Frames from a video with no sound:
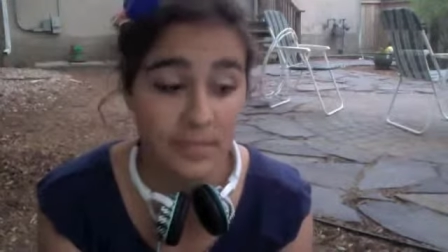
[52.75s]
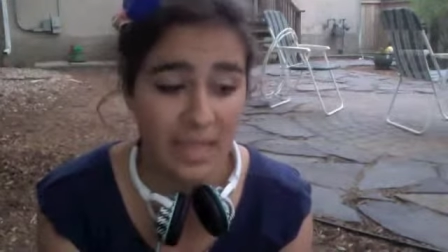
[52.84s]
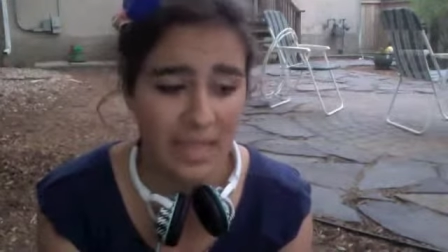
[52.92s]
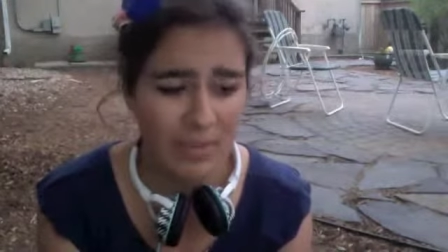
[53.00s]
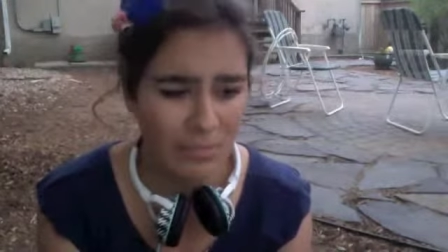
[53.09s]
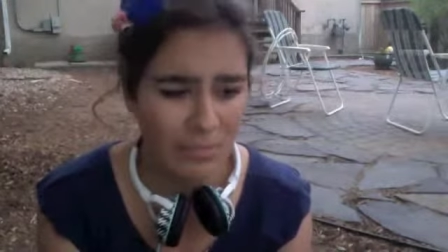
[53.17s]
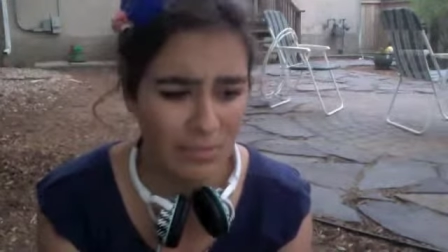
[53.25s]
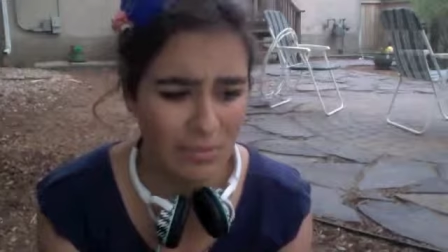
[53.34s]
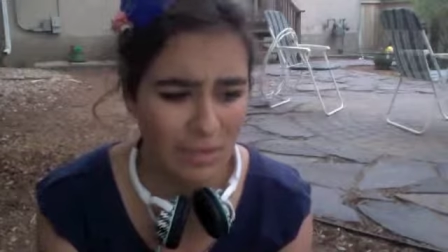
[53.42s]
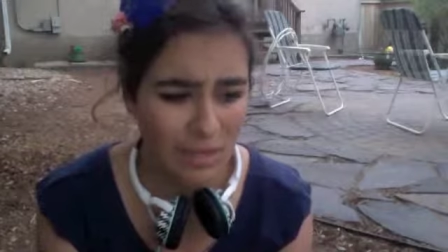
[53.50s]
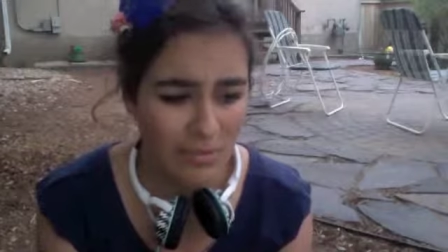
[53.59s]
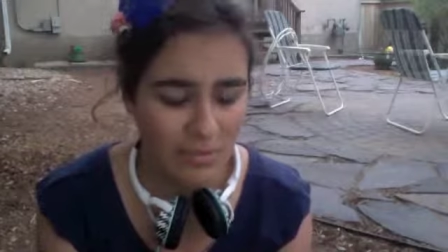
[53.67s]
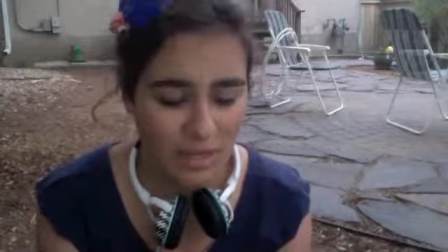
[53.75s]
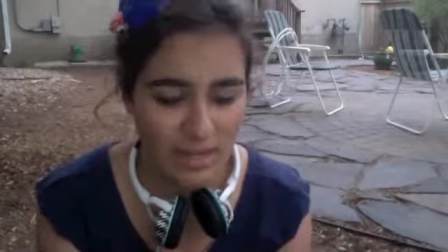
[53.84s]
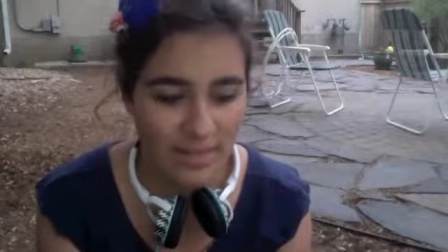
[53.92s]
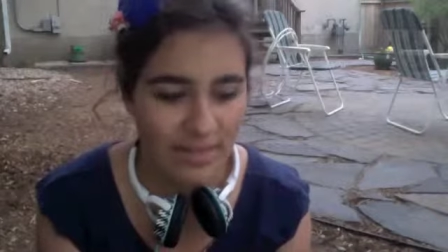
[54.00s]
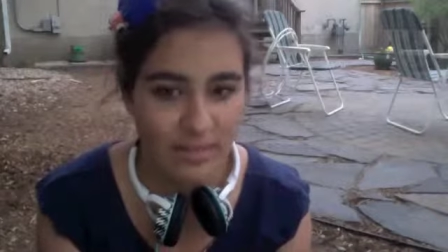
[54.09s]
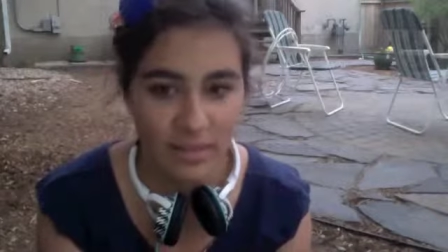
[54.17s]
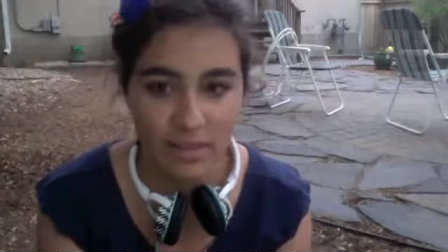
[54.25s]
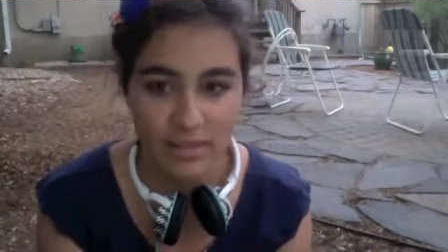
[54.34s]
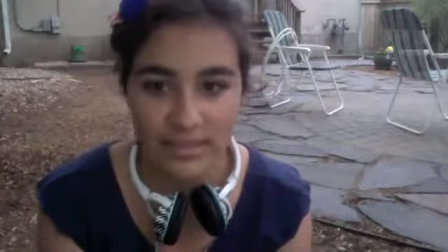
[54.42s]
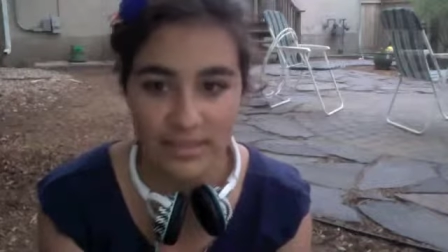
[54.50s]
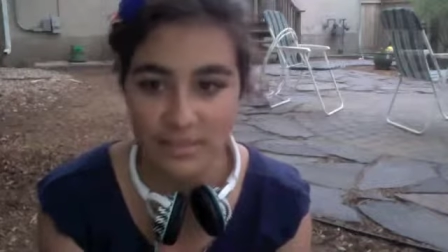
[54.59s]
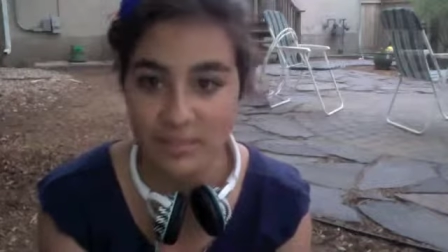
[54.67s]
And I'm trying to think of other
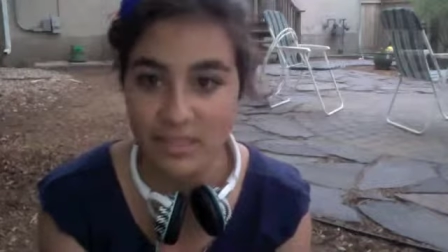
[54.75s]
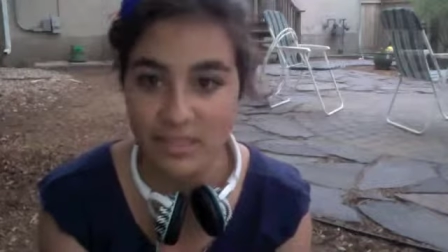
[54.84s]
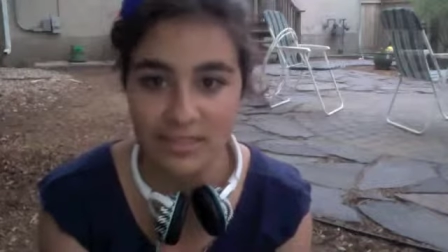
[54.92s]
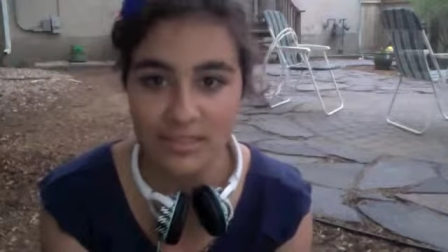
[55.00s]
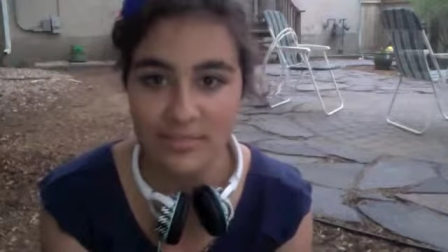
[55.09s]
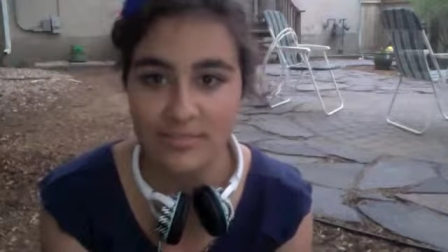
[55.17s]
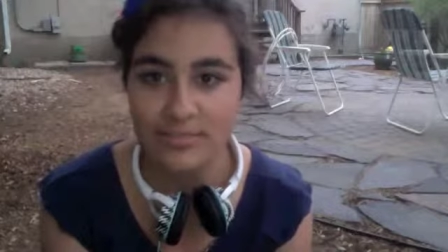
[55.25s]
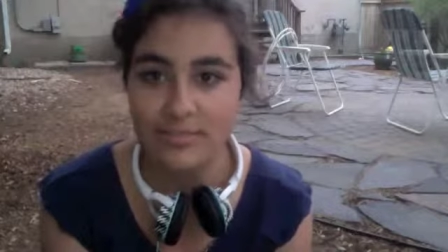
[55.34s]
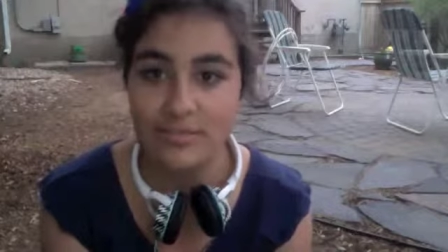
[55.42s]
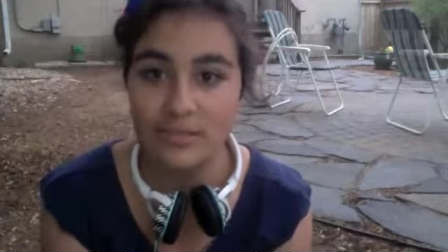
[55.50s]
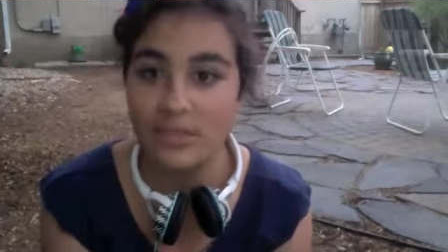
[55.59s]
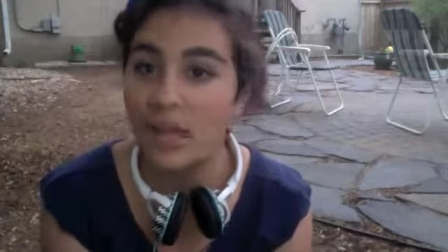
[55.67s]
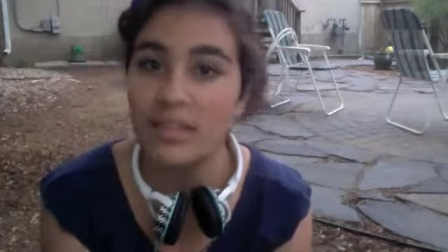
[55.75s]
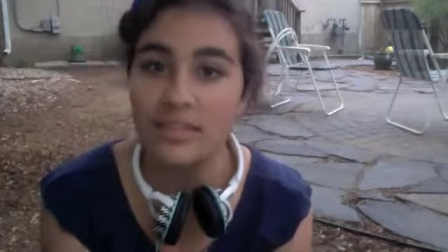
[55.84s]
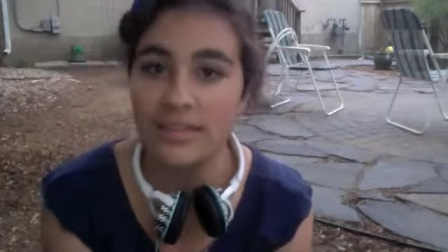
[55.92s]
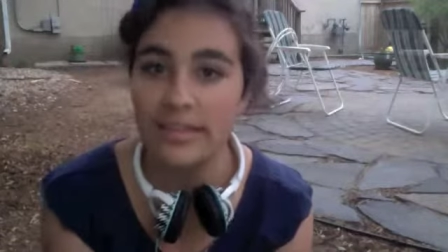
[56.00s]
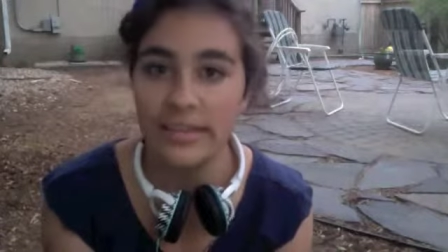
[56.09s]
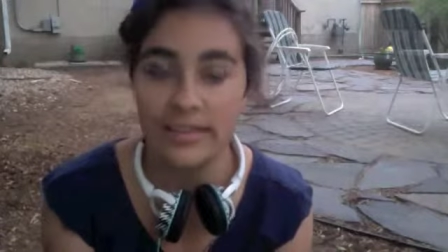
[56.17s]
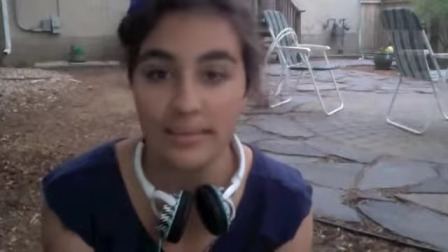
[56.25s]
things. There must there are tons of things.